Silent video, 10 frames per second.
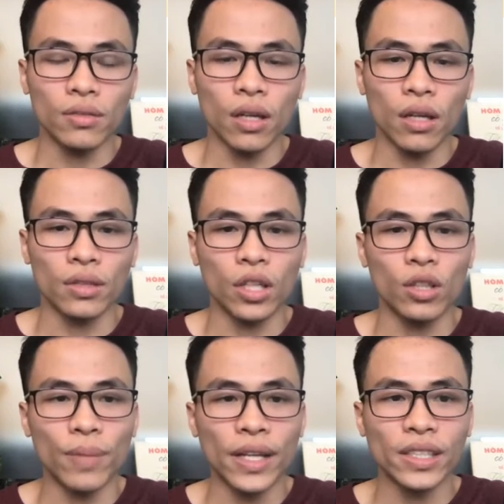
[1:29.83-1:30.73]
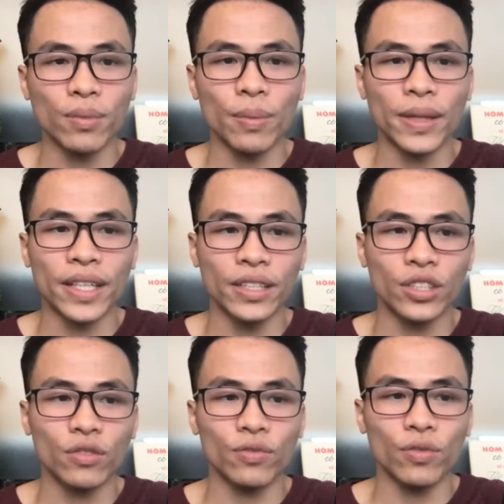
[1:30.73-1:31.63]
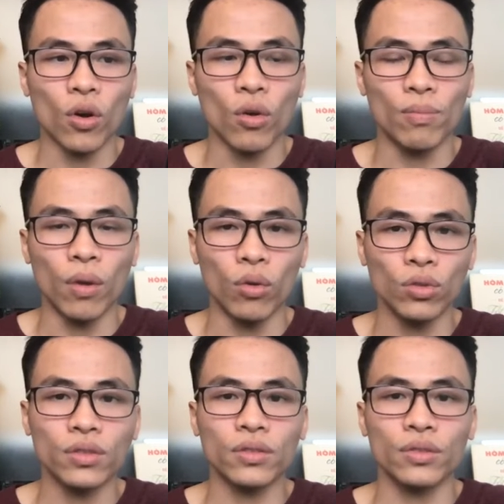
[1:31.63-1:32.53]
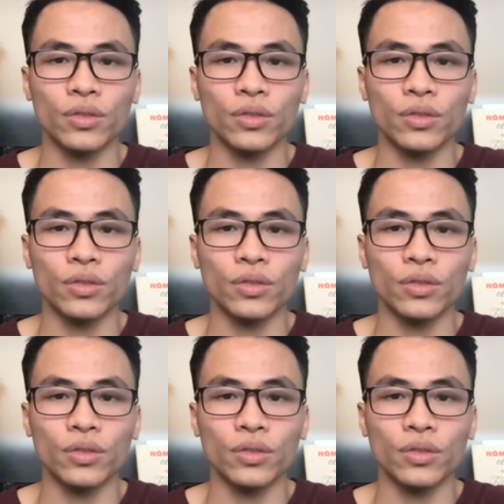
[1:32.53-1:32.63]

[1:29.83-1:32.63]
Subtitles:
the compatible package for both